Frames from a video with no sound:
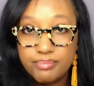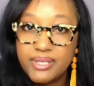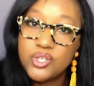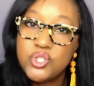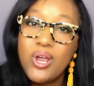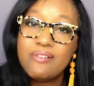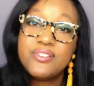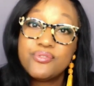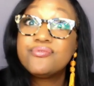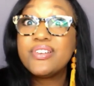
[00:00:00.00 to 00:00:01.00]
because you have
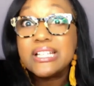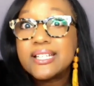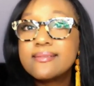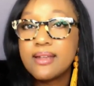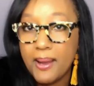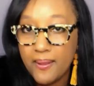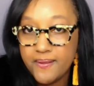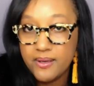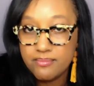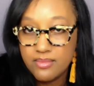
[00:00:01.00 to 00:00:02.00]
different feelings about them,